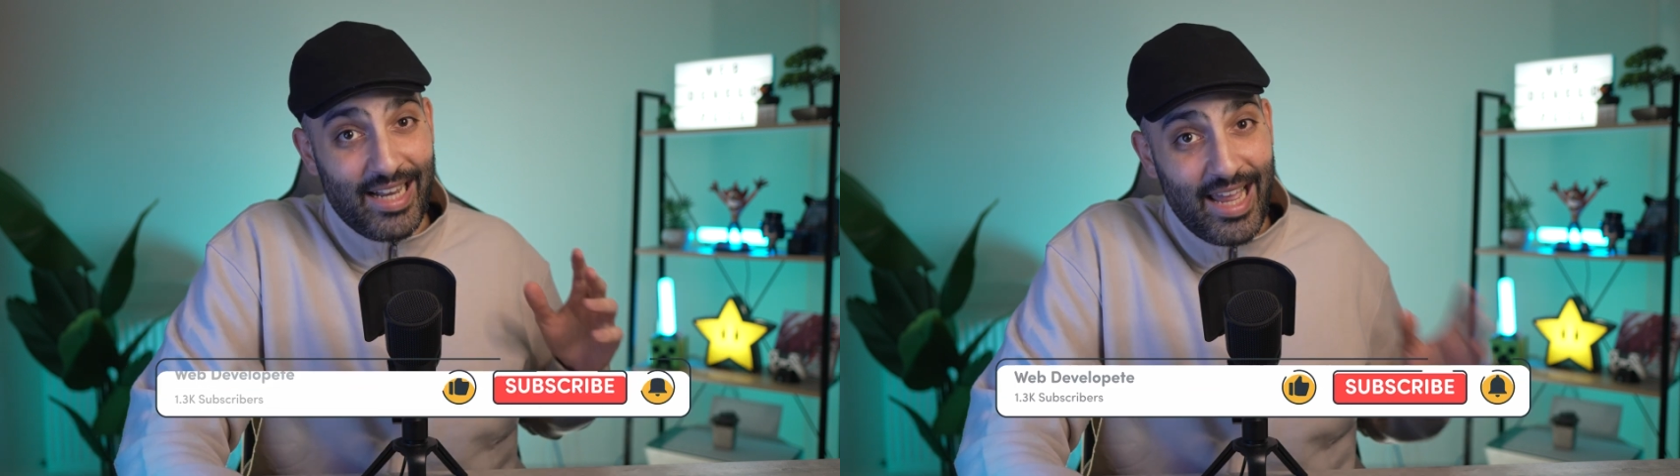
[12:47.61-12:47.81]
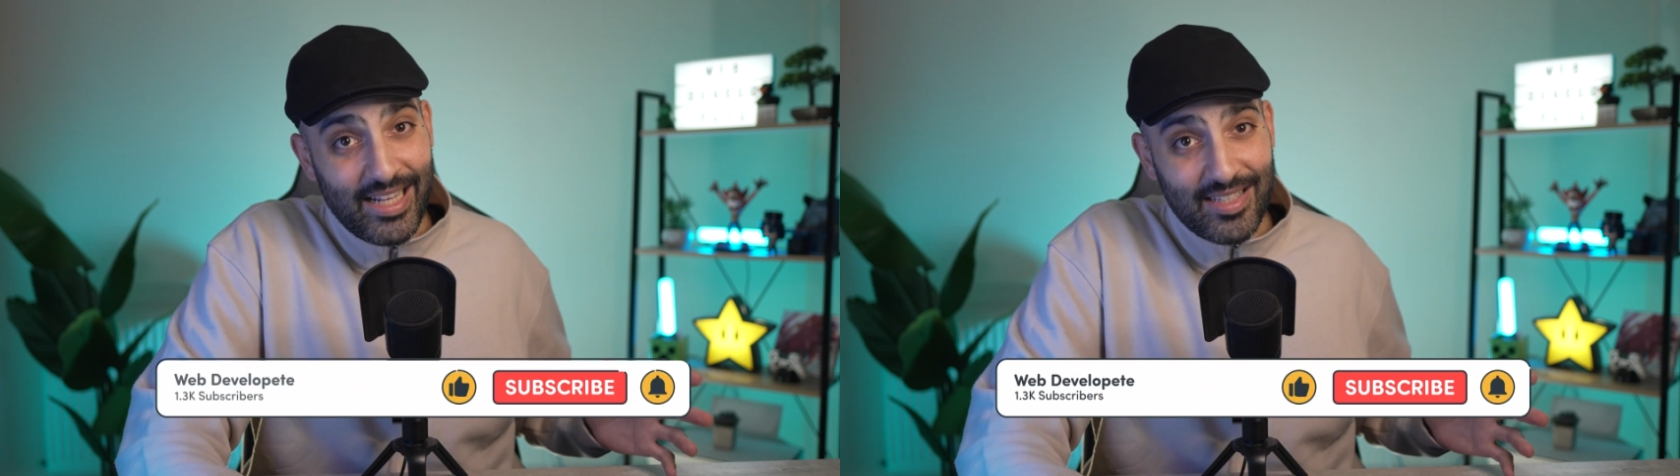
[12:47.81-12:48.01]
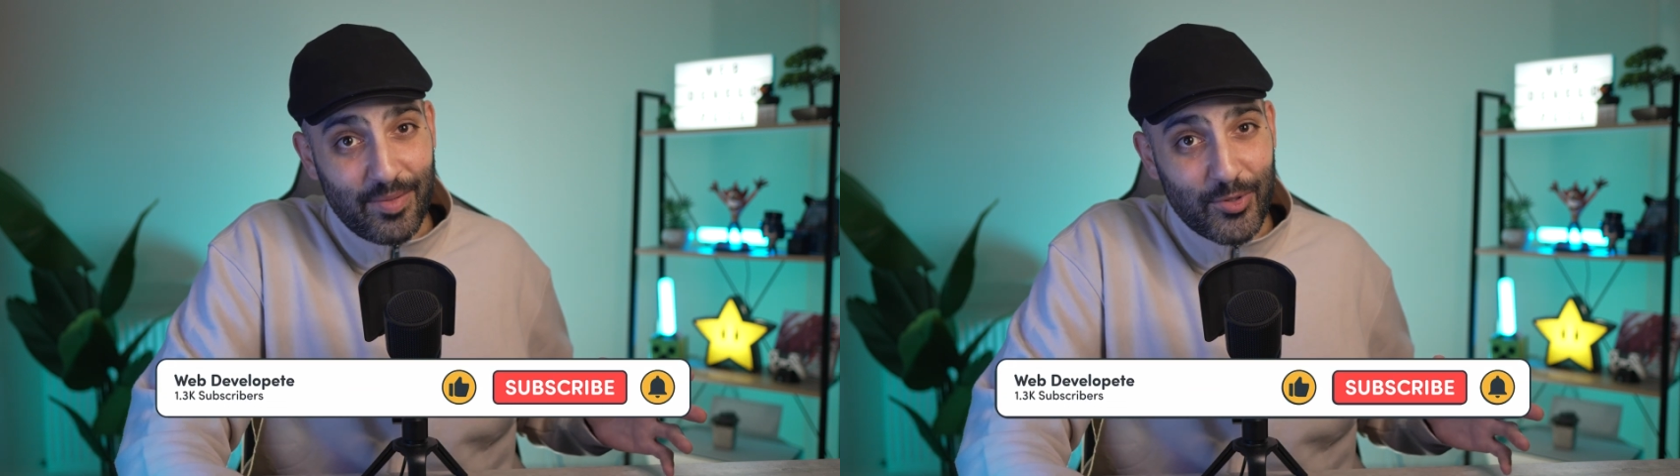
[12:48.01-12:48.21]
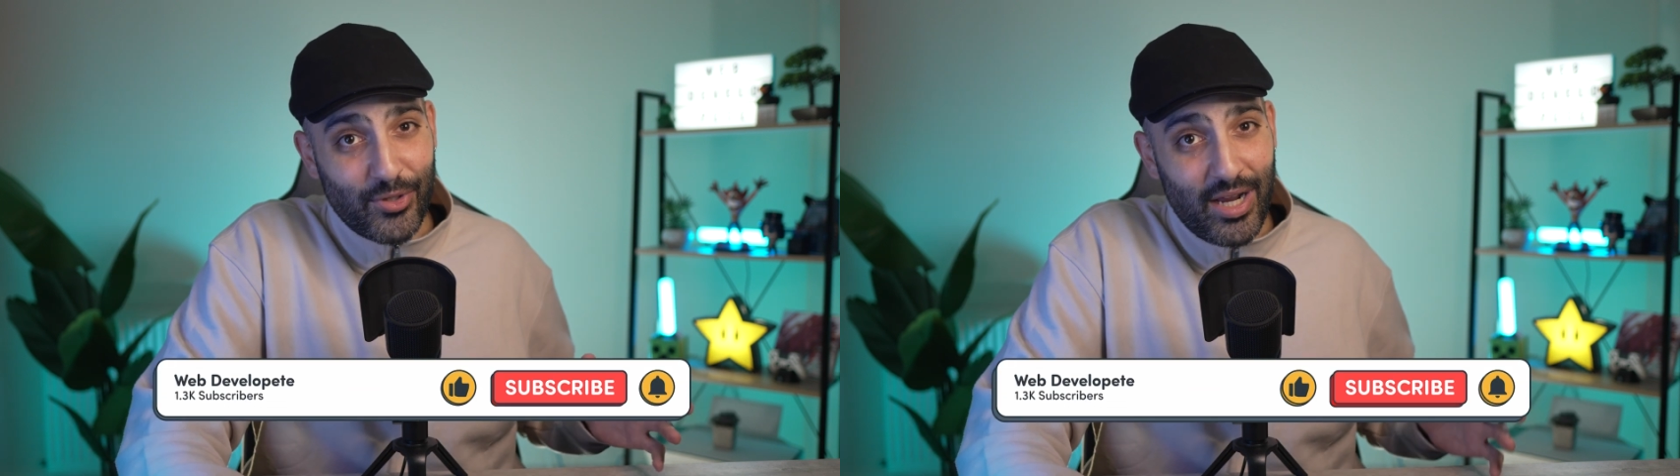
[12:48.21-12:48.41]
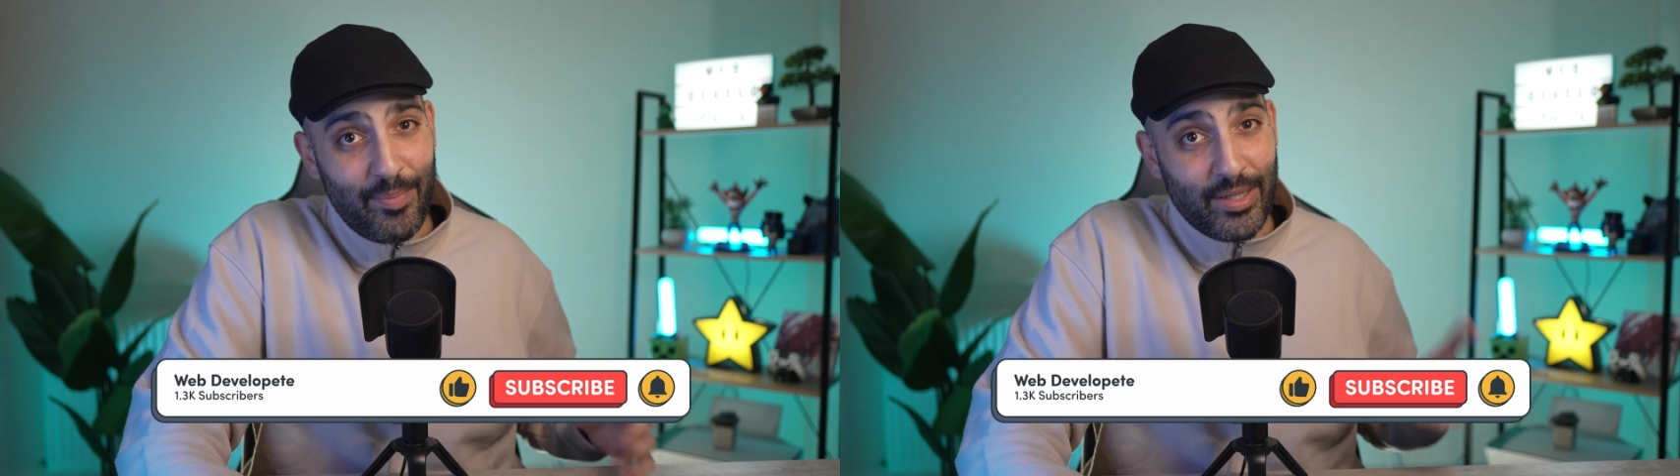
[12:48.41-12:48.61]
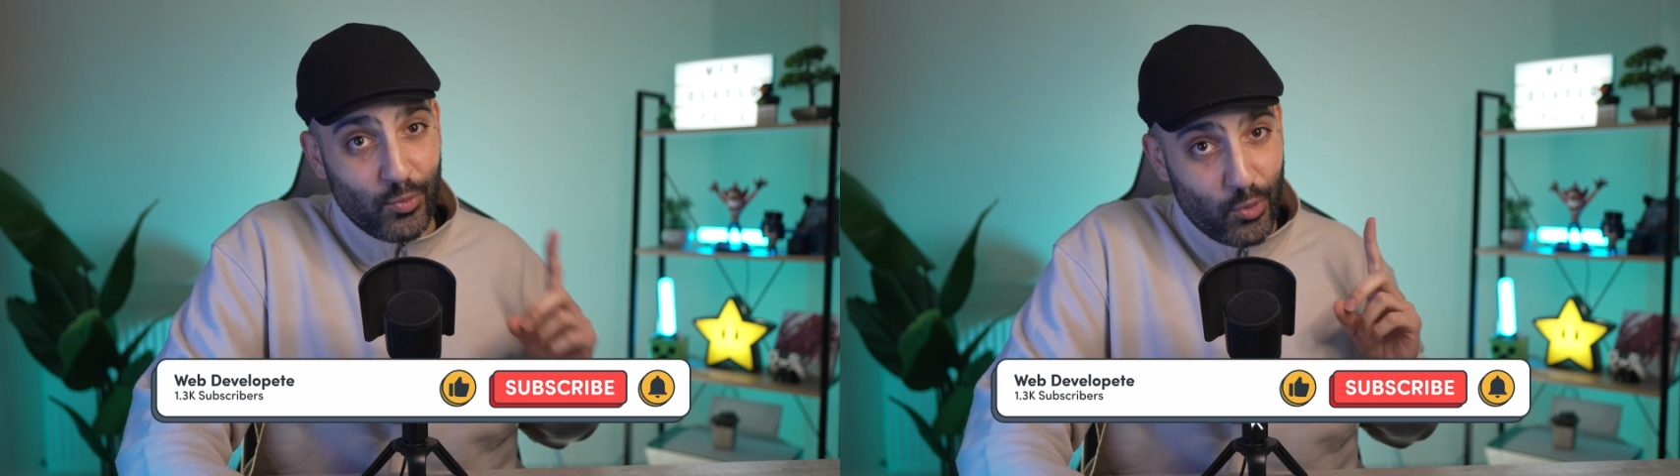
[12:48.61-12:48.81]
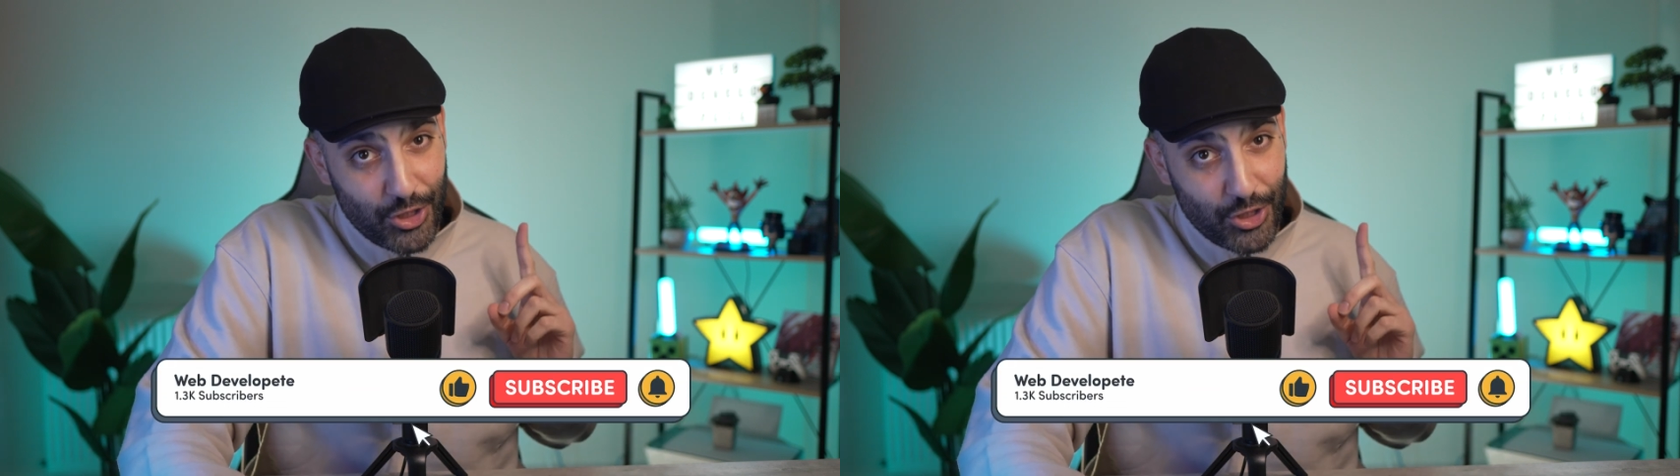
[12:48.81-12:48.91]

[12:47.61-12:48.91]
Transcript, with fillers: Like and subscribe and